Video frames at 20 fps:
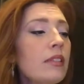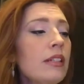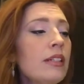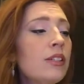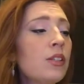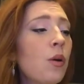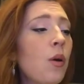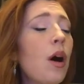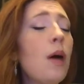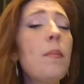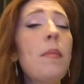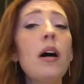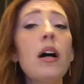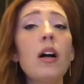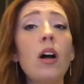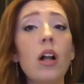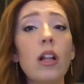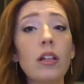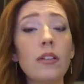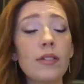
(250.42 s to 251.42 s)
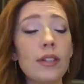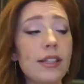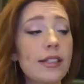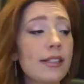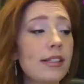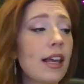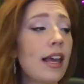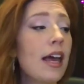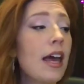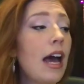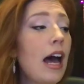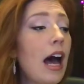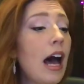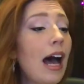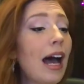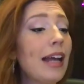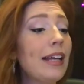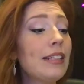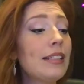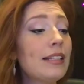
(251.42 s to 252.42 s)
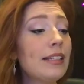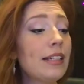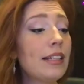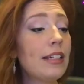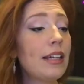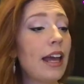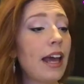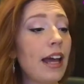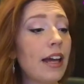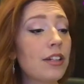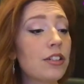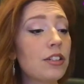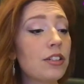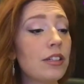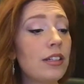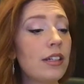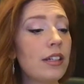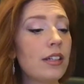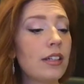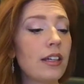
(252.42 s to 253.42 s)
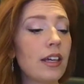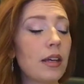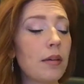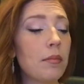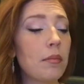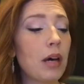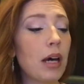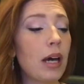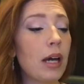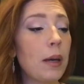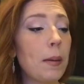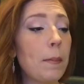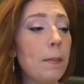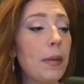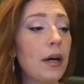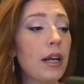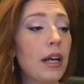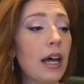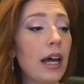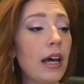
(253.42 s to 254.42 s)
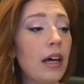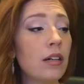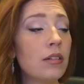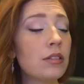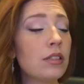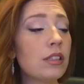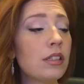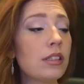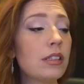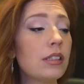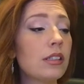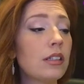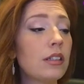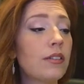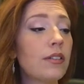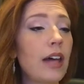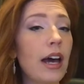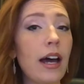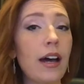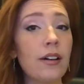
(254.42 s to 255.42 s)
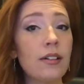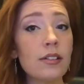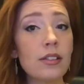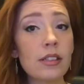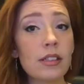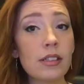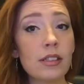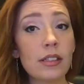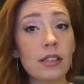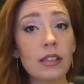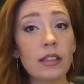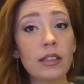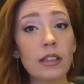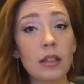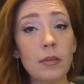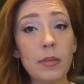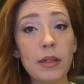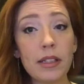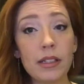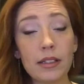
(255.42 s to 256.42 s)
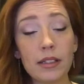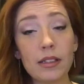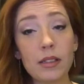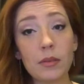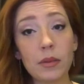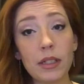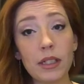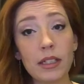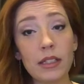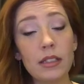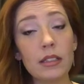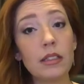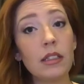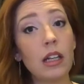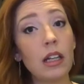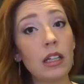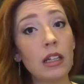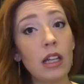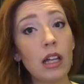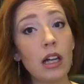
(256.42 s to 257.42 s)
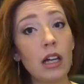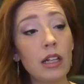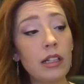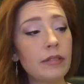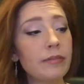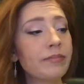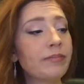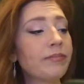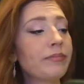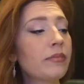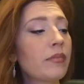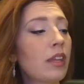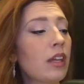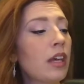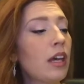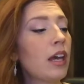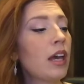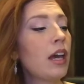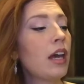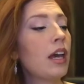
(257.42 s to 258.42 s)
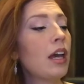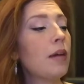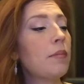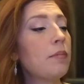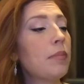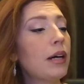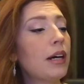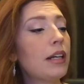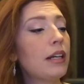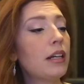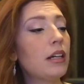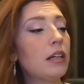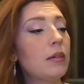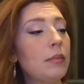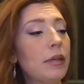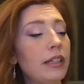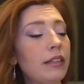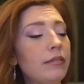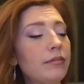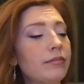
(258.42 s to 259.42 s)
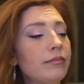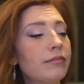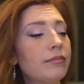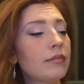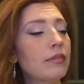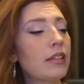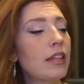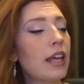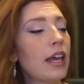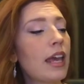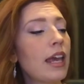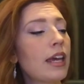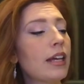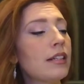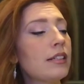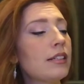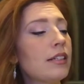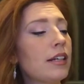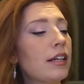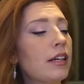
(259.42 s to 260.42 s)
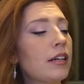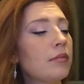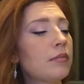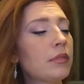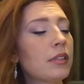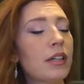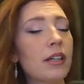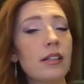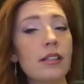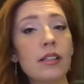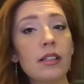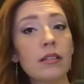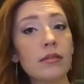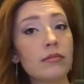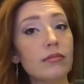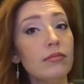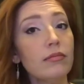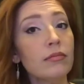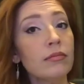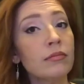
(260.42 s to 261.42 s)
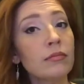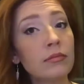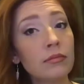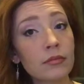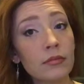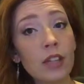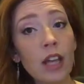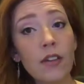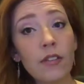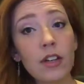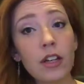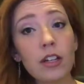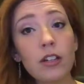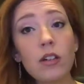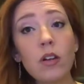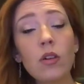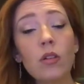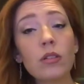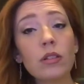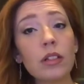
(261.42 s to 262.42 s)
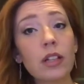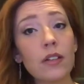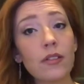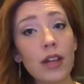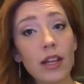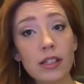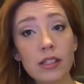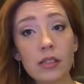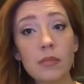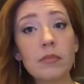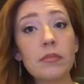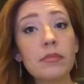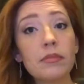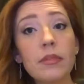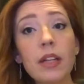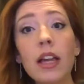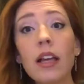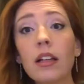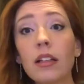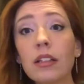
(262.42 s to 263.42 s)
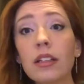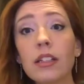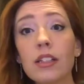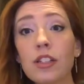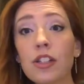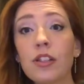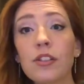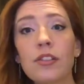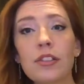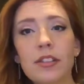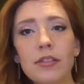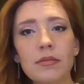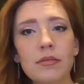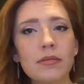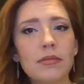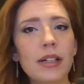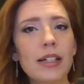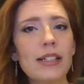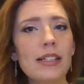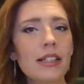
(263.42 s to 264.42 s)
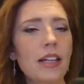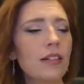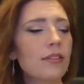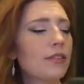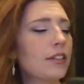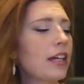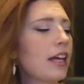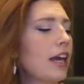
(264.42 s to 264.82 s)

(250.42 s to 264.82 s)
So among all of this, I did actually get my butt out of the house a little bit this week. Not a lot, but a bit. And because I've got a cold and I've had some health issues myself.